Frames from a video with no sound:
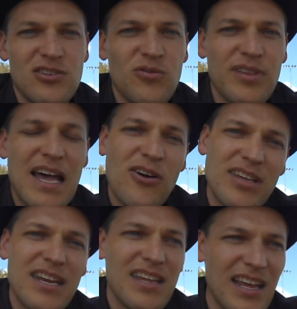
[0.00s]
do
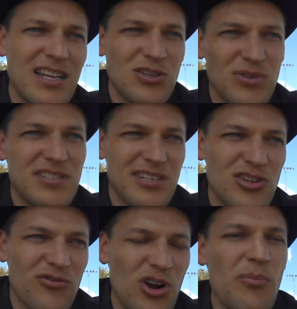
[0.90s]
without getting any twists
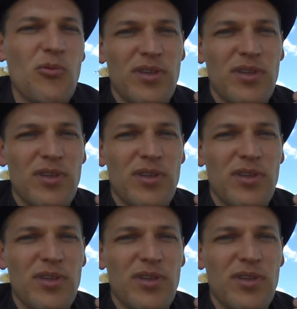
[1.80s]
in your rope